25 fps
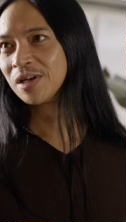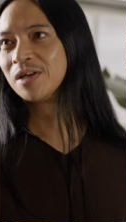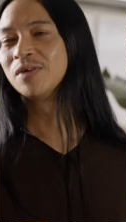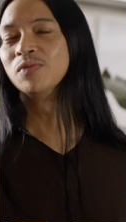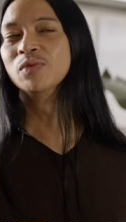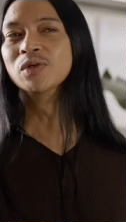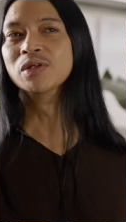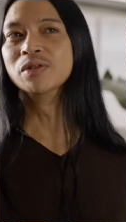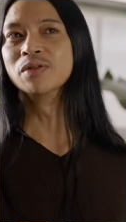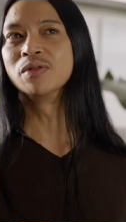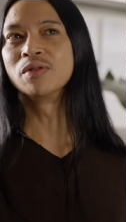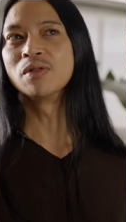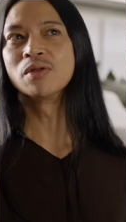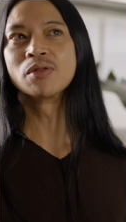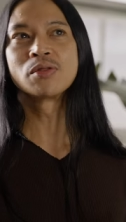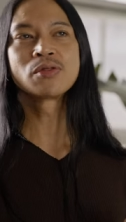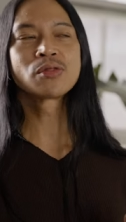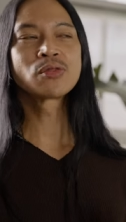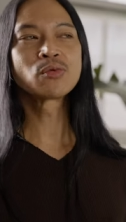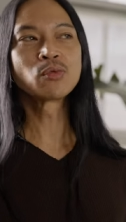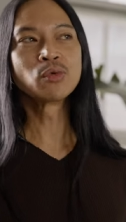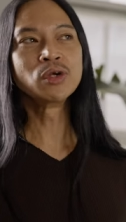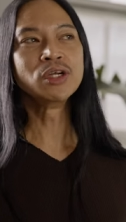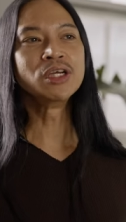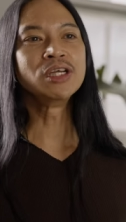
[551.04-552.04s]
with the
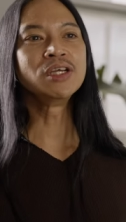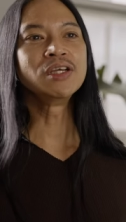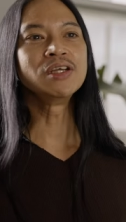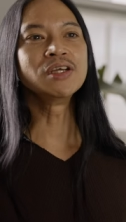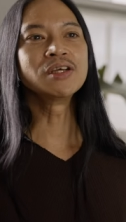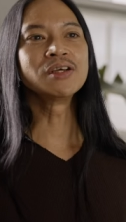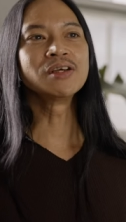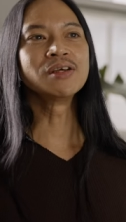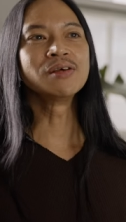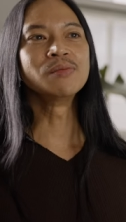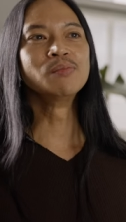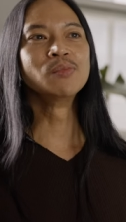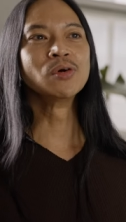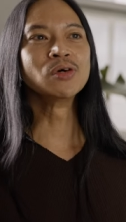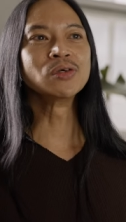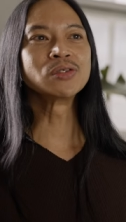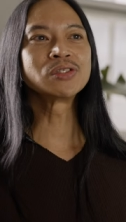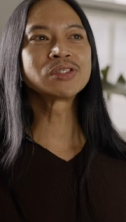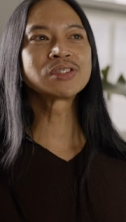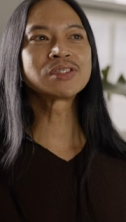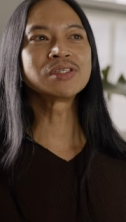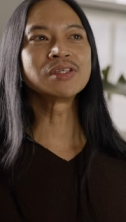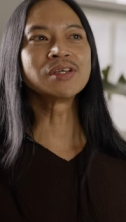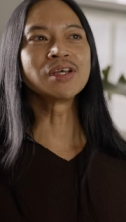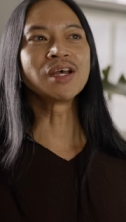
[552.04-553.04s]
three
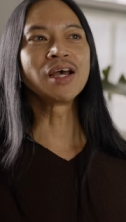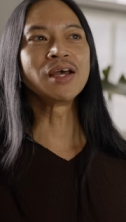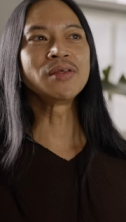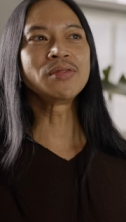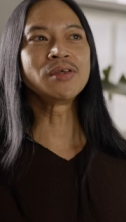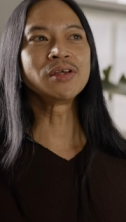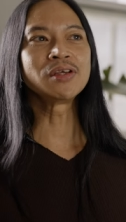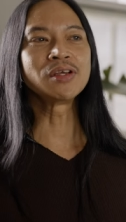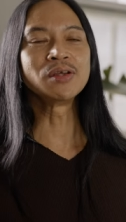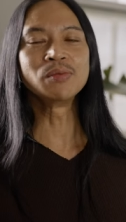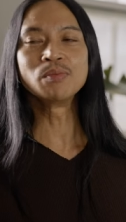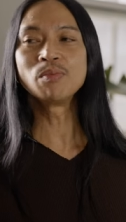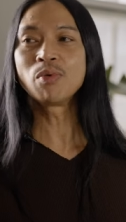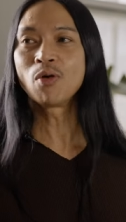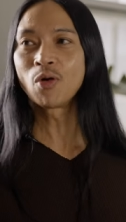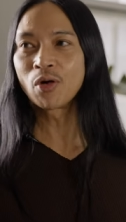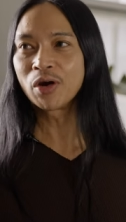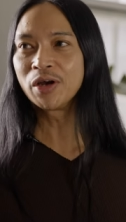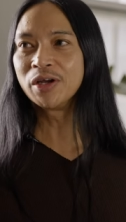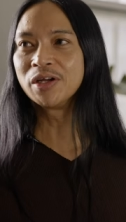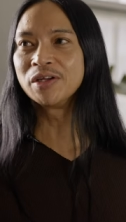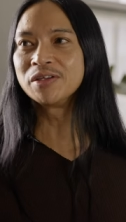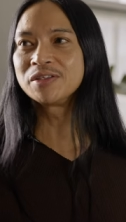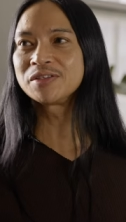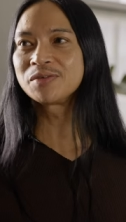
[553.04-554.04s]
most, I think,
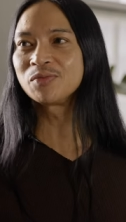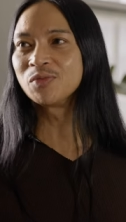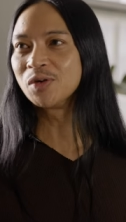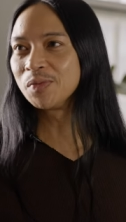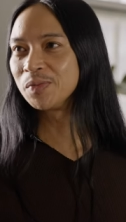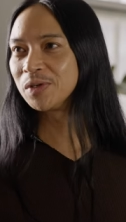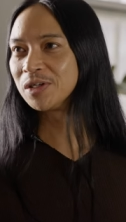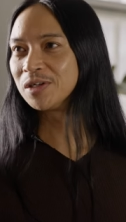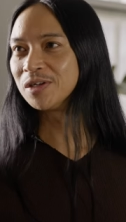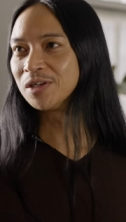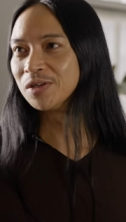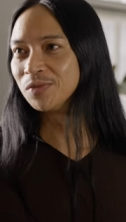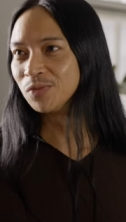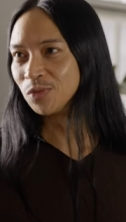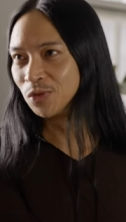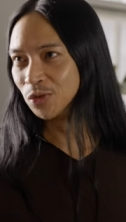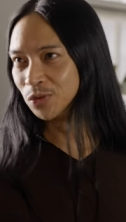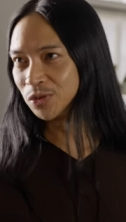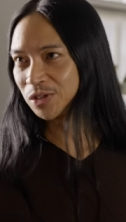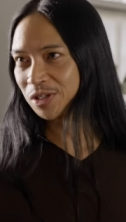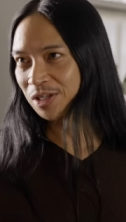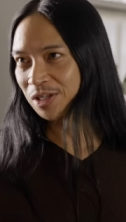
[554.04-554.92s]
important women in Ru's